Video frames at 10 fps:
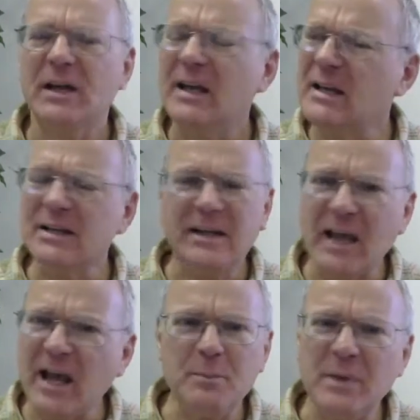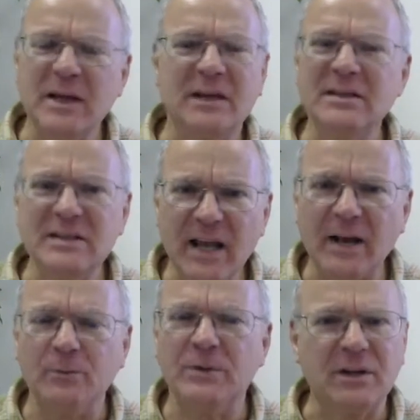it can't be
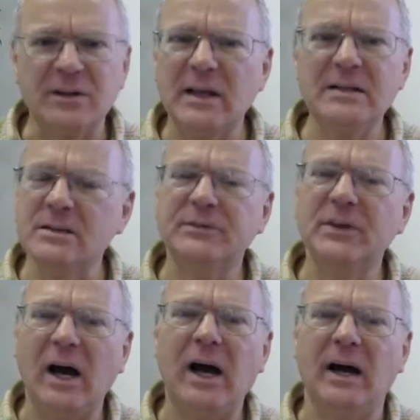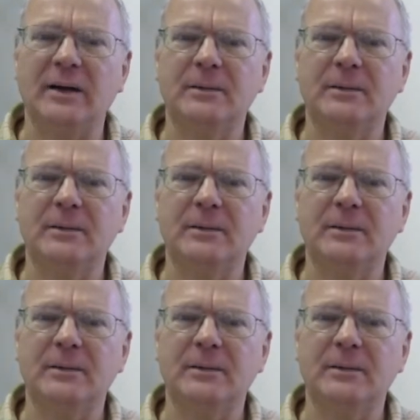content with the things of God.